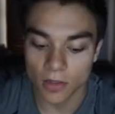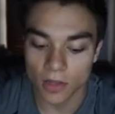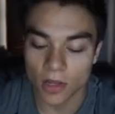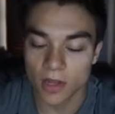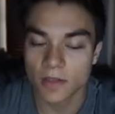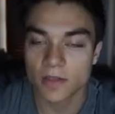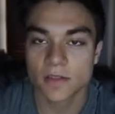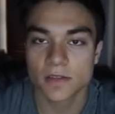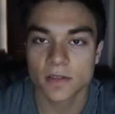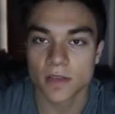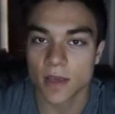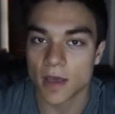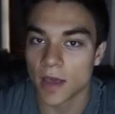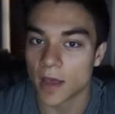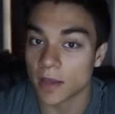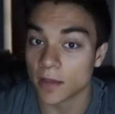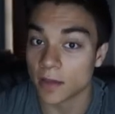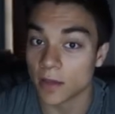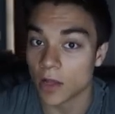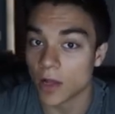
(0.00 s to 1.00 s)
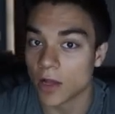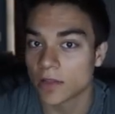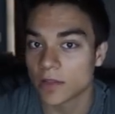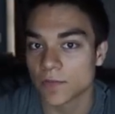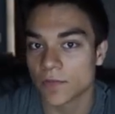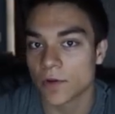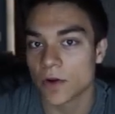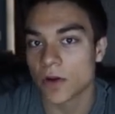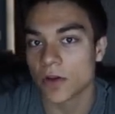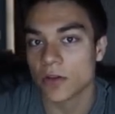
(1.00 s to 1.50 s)
Lots and lots
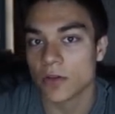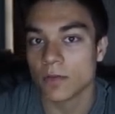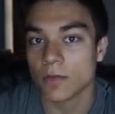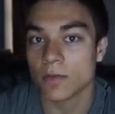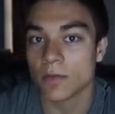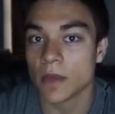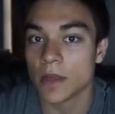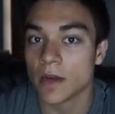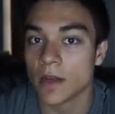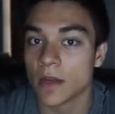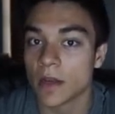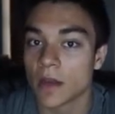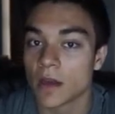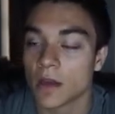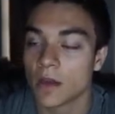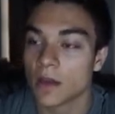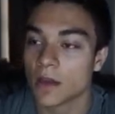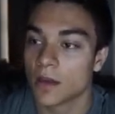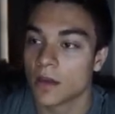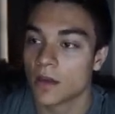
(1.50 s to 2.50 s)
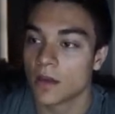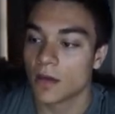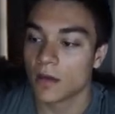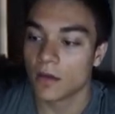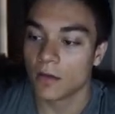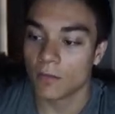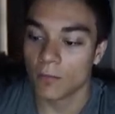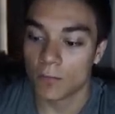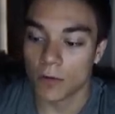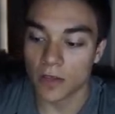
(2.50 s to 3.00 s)
of volume, meaning
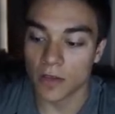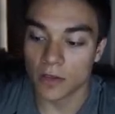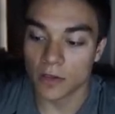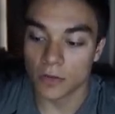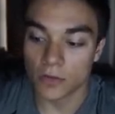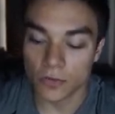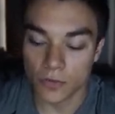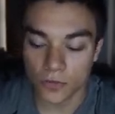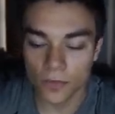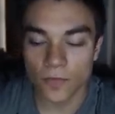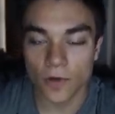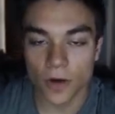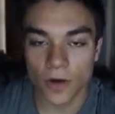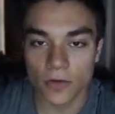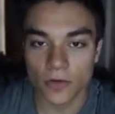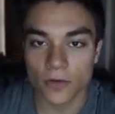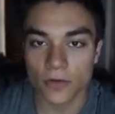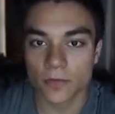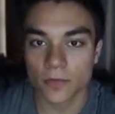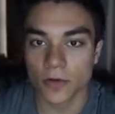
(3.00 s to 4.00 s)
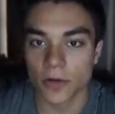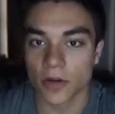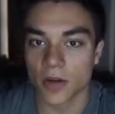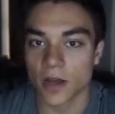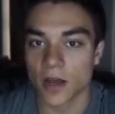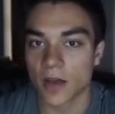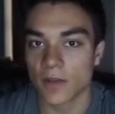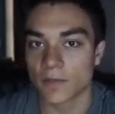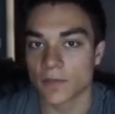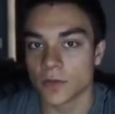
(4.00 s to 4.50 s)
when you do volume, you're going
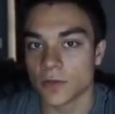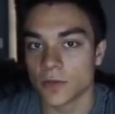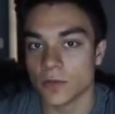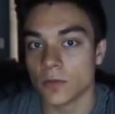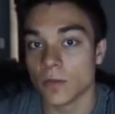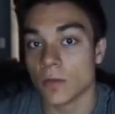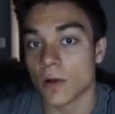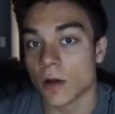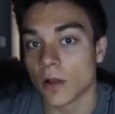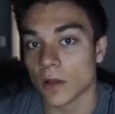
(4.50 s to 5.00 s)
to have to do